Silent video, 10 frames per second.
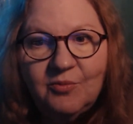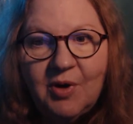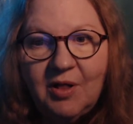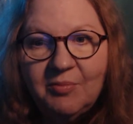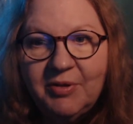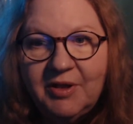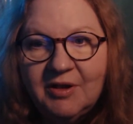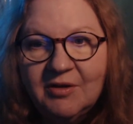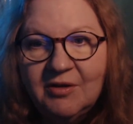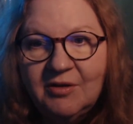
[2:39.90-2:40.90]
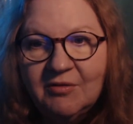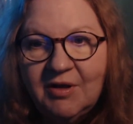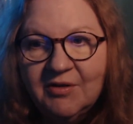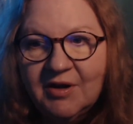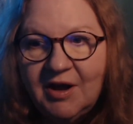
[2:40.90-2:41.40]
political or
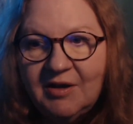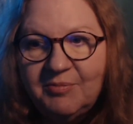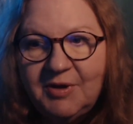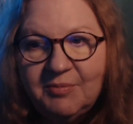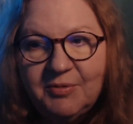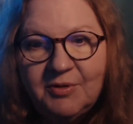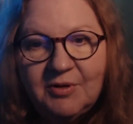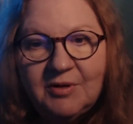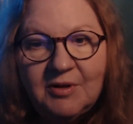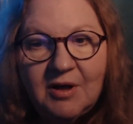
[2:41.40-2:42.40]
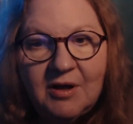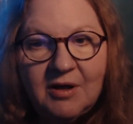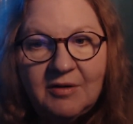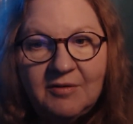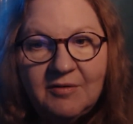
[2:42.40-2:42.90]
other kind of people
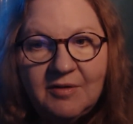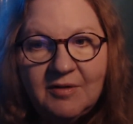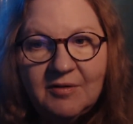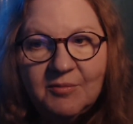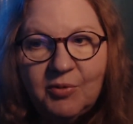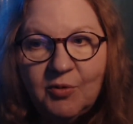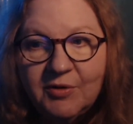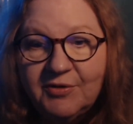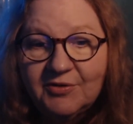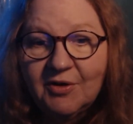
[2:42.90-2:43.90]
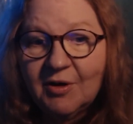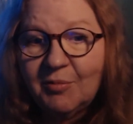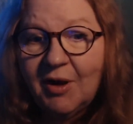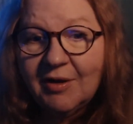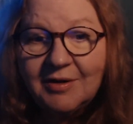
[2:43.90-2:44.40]
on porn star
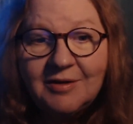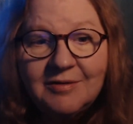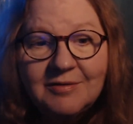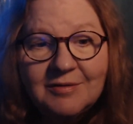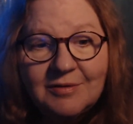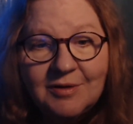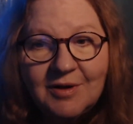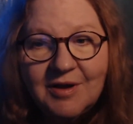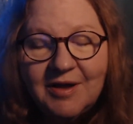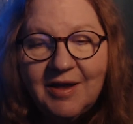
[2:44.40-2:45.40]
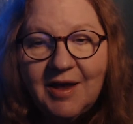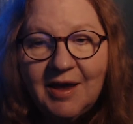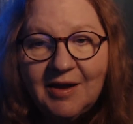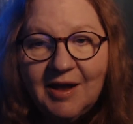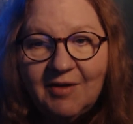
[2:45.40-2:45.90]
bodies
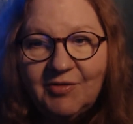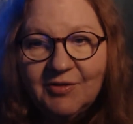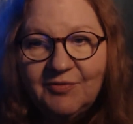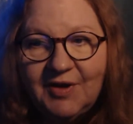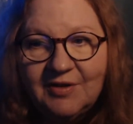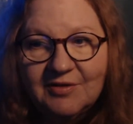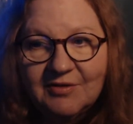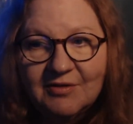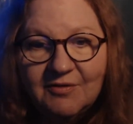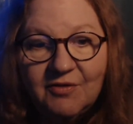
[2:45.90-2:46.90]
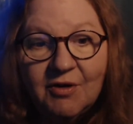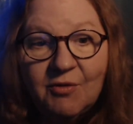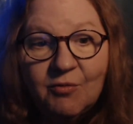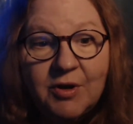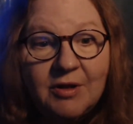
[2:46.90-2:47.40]
and have their faces look very
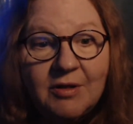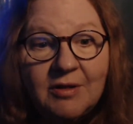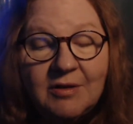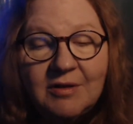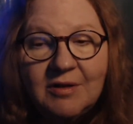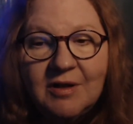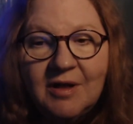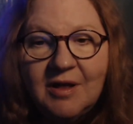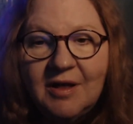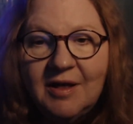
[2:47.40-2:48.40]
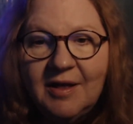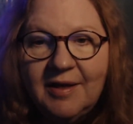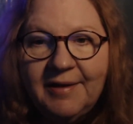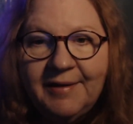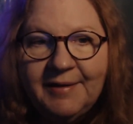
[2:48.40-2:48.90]
real,
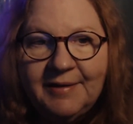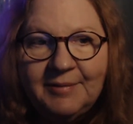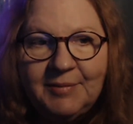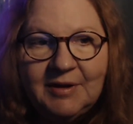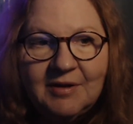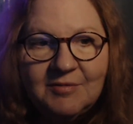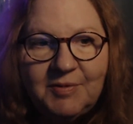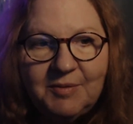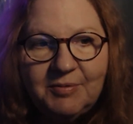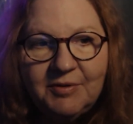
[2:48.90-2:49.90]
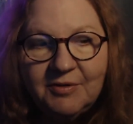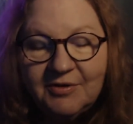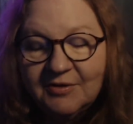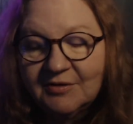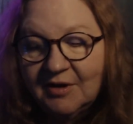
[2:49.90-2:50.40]
because people are
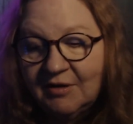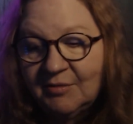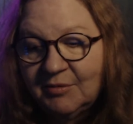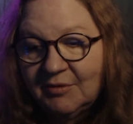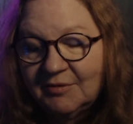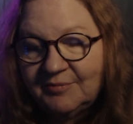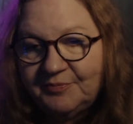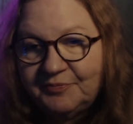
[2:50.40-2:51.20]
just gullible